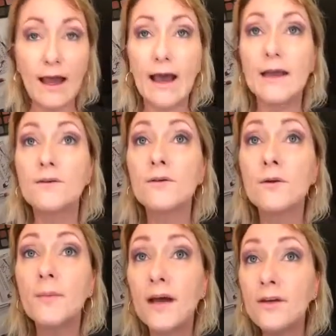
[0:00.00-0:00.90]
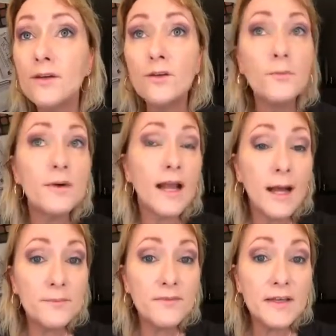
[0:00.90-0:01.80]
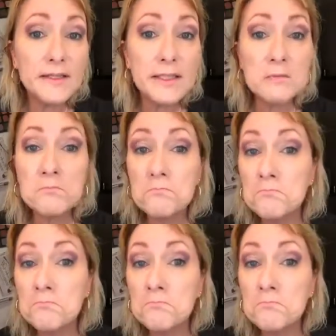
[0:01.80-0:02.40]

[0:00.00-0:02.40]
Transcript: I don't know about you, but I'm feeling